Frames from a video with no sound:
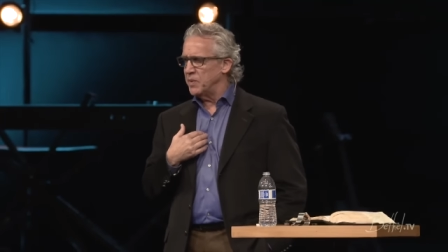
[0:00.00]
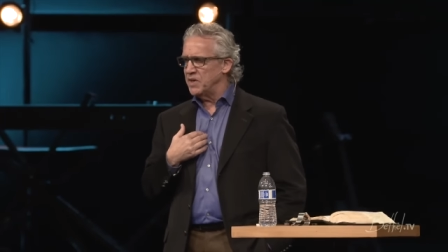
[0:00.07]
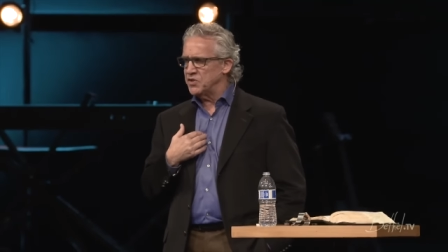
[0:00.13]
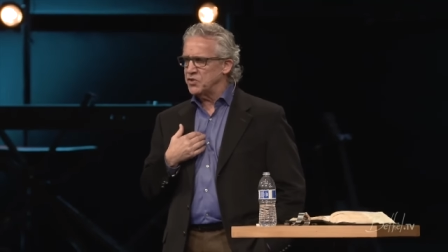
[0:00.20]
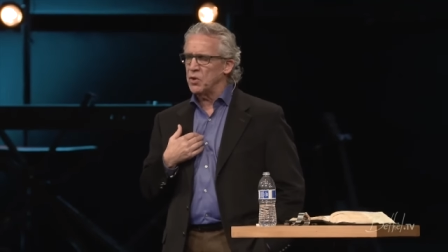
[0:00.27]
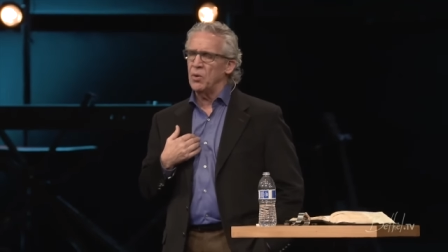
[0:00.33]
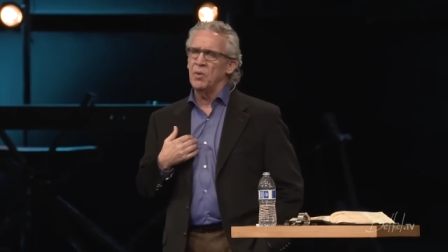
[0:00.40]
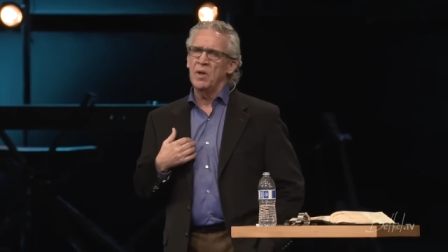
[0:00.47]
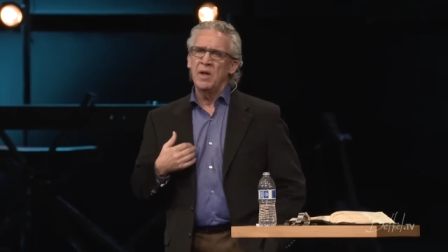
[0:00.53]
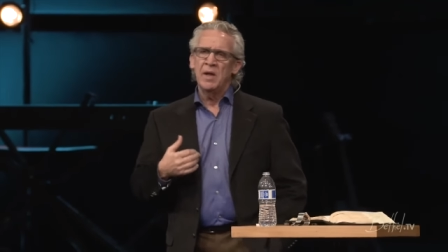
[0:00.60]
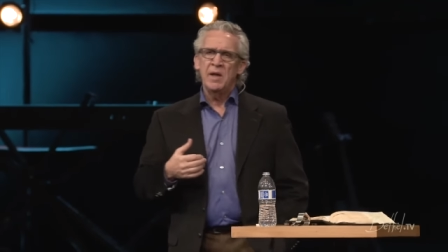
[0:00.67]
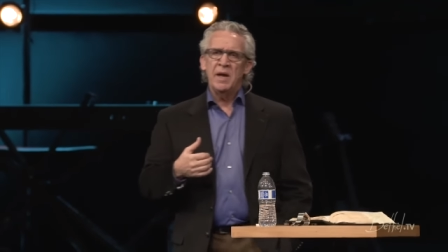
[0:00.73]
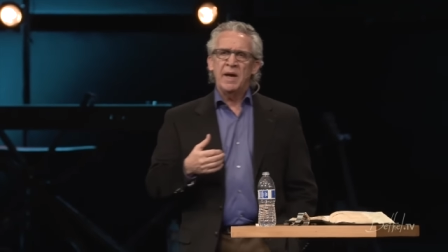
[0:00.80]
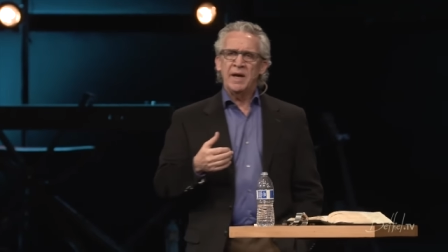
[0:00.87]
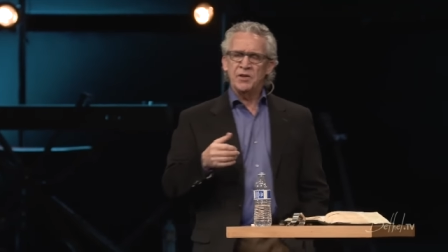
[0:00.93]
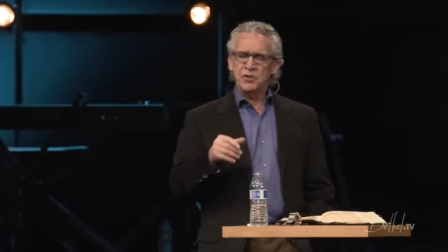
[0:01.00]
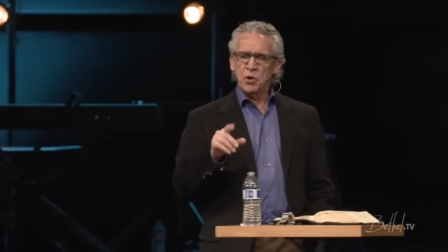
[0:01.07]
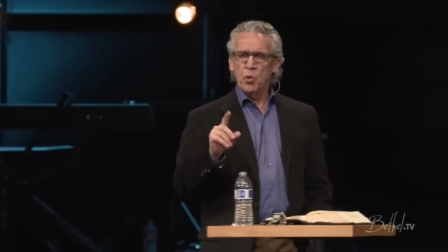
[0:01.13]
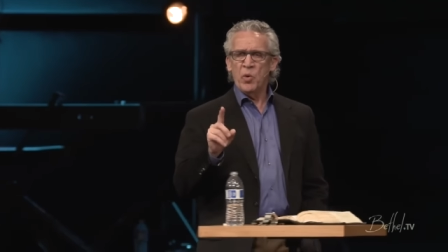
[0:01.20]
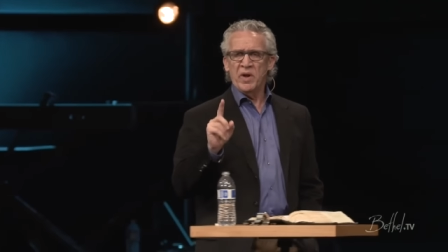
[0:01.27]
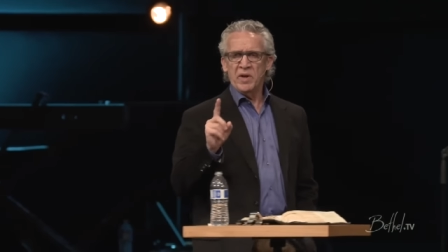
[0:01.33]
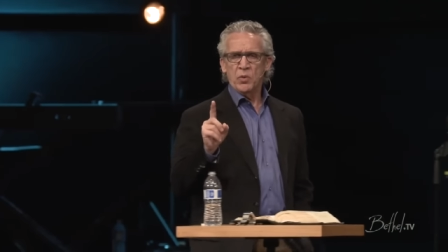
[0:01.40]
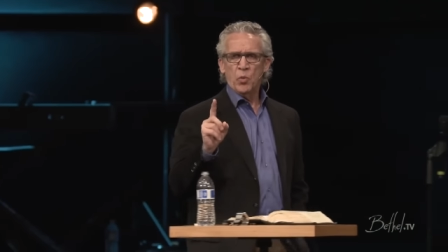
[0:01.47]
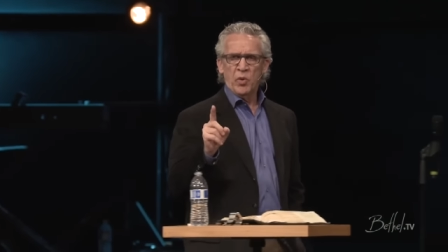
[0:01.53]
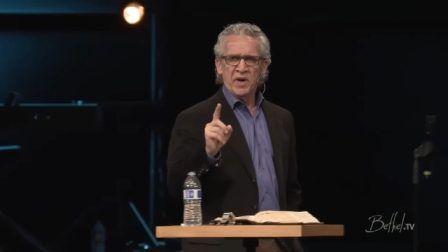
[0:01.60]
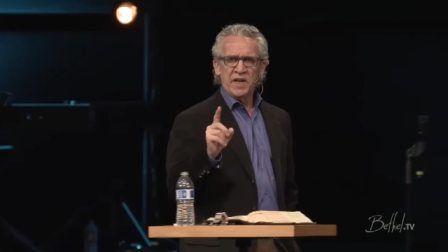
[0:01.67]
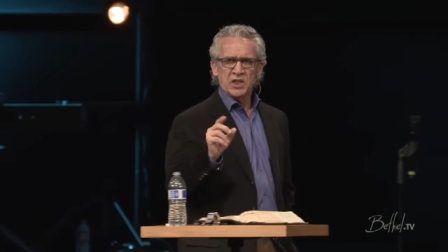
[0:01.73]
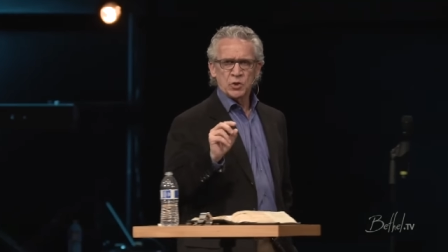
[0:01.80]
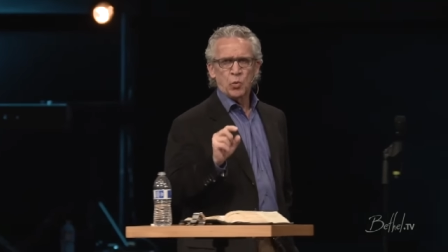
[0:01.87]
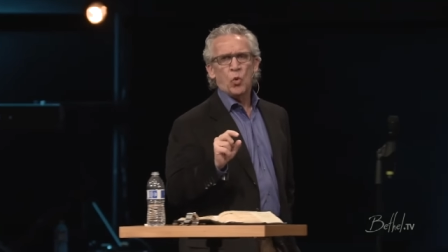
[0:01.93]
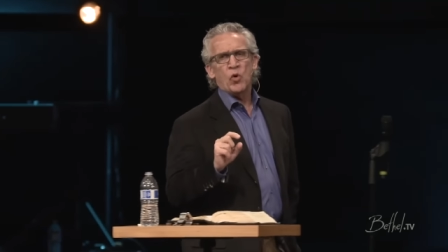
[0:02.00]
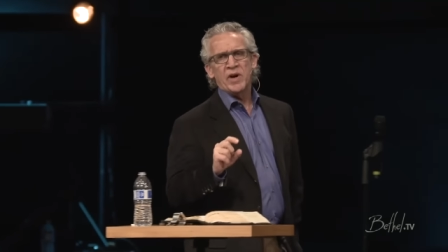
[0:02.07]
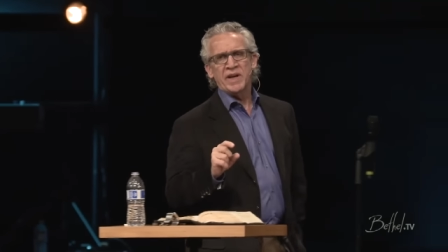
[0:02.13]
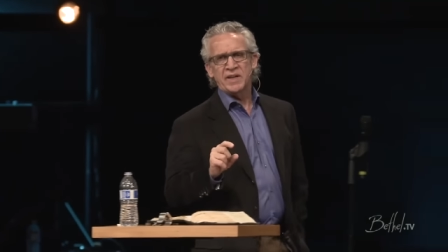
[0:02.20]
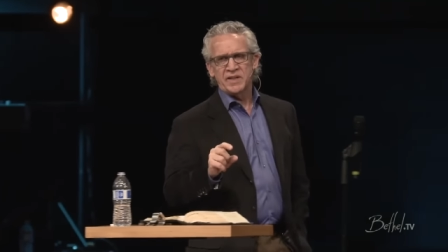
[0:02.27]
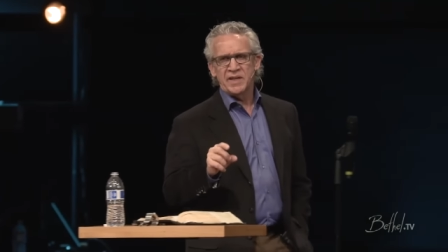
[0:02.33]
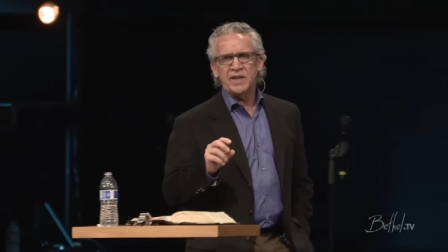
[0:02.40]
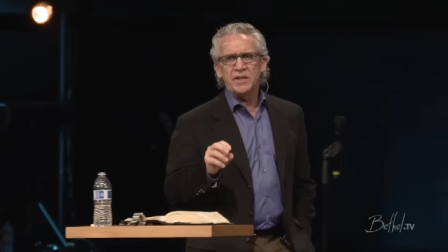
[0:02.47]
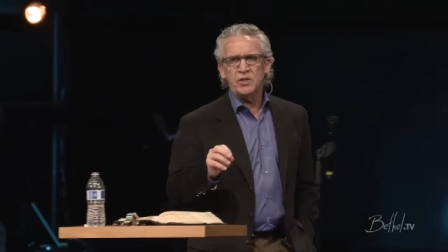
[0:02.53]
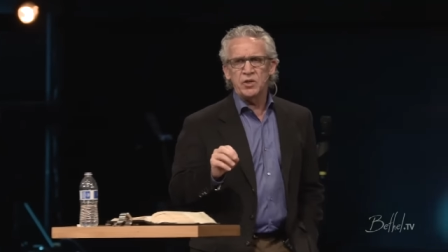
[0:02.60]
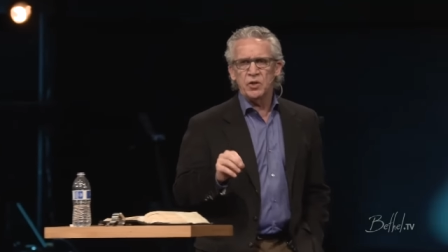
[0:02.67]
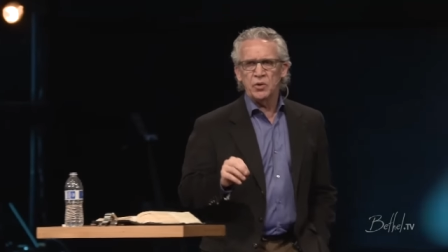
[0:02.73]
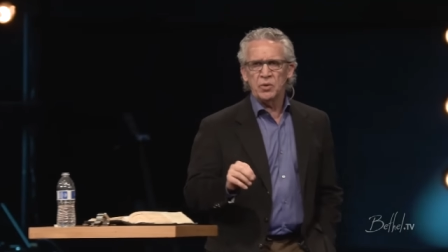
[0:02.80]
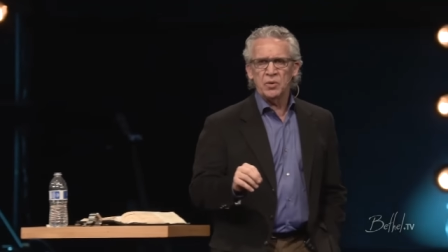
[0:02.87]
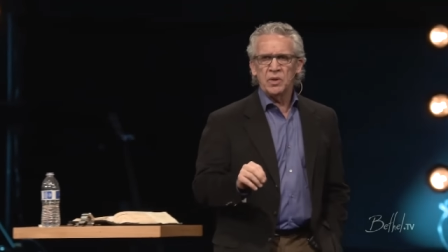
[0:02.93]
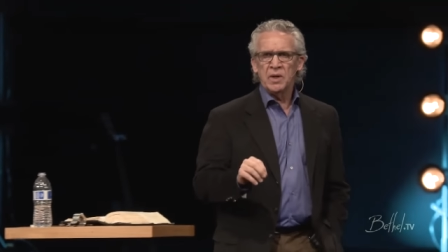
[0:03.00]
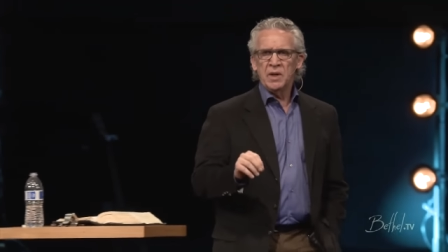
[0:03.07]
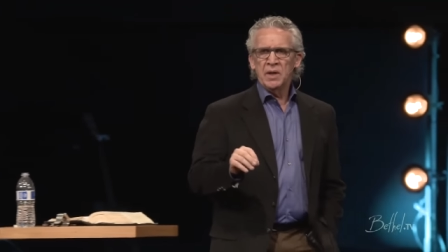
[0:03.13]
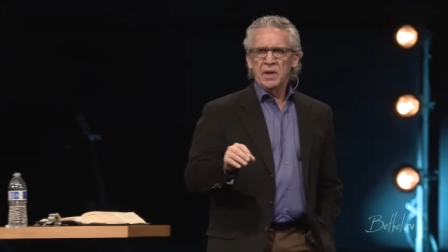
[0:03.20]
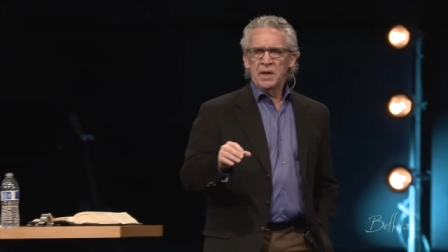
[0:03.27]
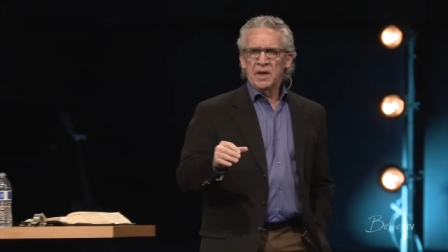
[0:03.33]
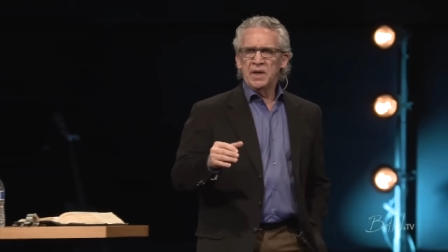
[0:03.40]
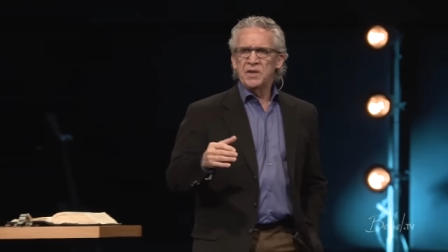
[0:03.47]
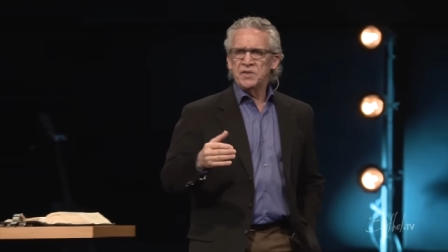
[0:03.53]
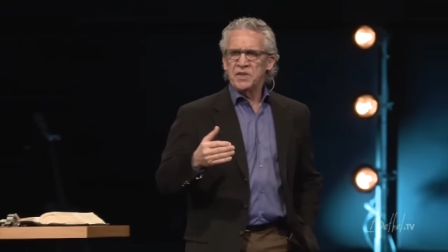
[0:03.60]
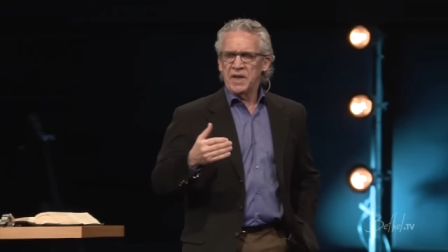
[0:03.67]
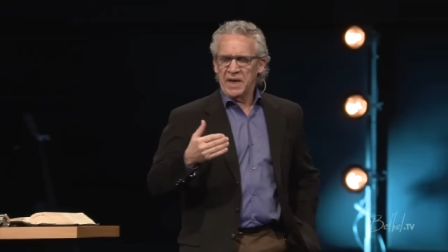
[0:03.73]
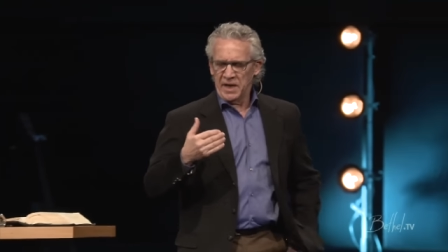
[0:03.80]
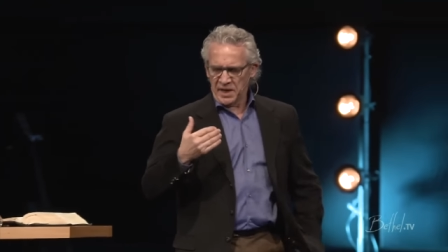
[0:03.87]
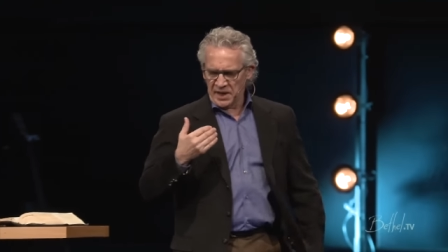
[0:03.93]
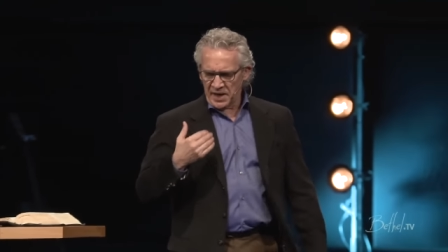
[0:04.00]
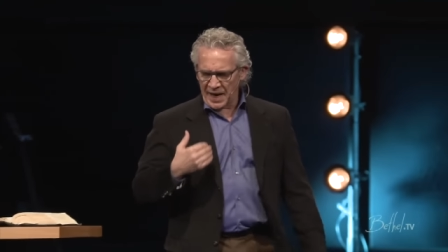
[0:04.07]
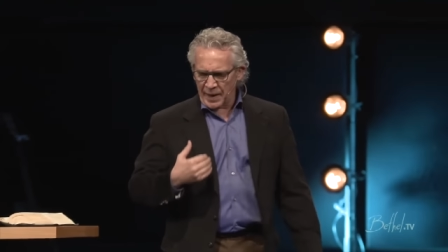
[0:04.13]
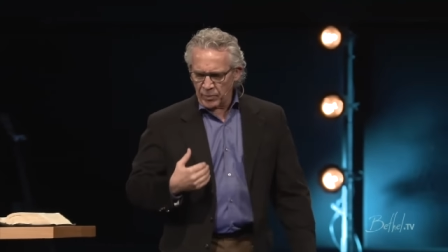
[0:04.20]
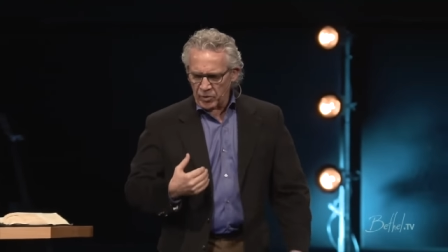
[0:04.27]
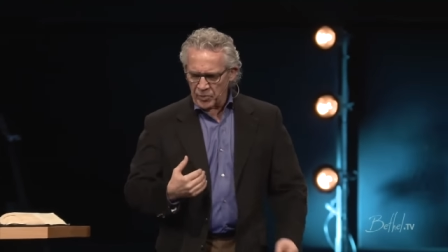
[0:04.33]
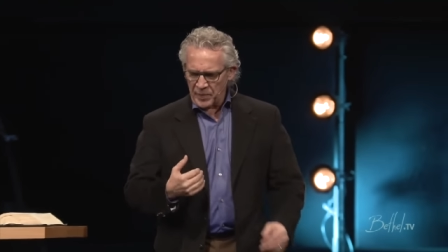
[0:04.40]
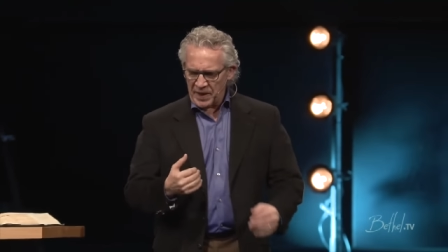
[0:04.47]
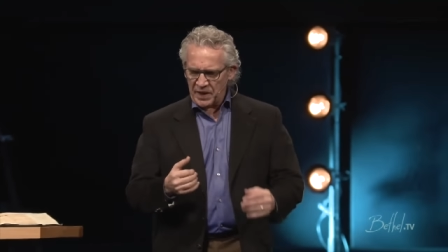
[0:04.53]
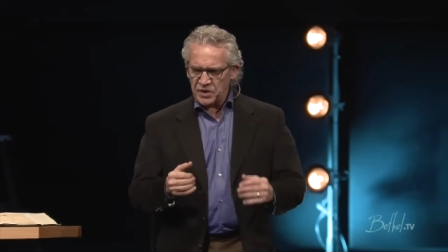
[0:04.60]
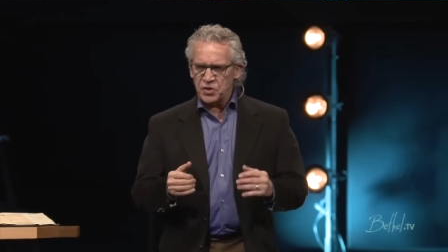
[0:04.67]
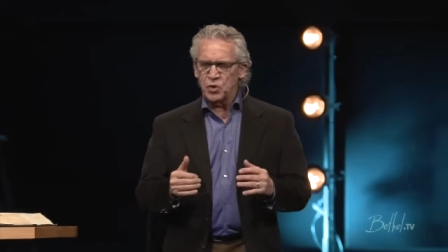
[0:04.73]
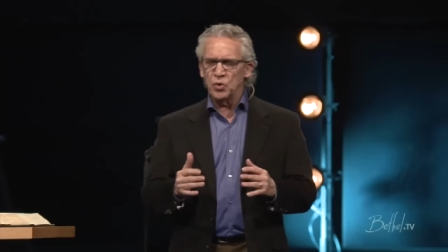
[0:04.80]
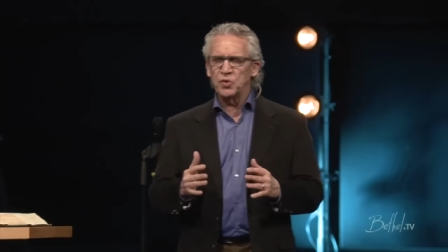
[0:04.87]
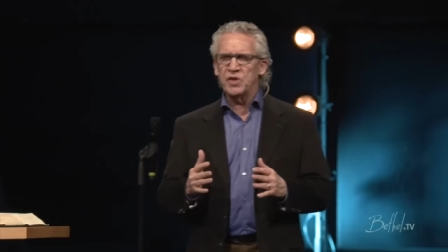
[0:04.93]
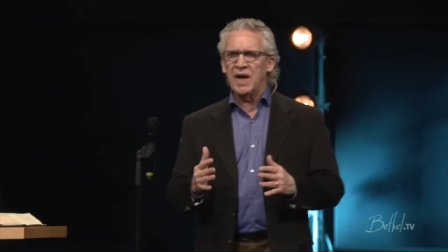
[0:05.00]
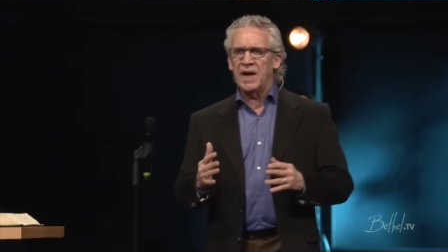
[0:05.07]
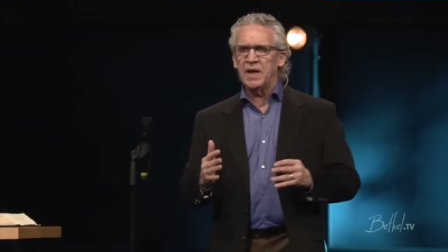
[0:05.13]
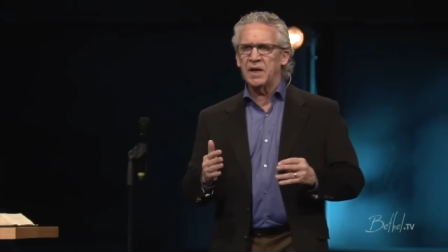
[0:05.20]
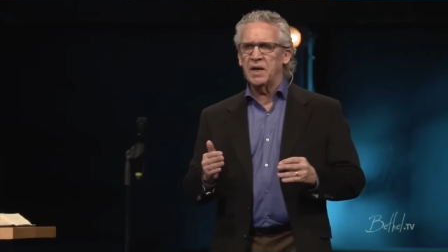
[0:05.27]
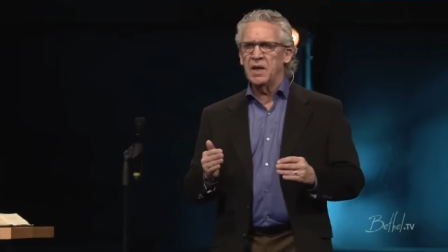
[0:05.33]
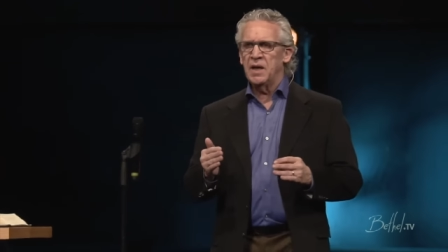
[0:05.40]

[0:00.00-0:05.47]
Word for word: And so what his warning did do is it enabled me to take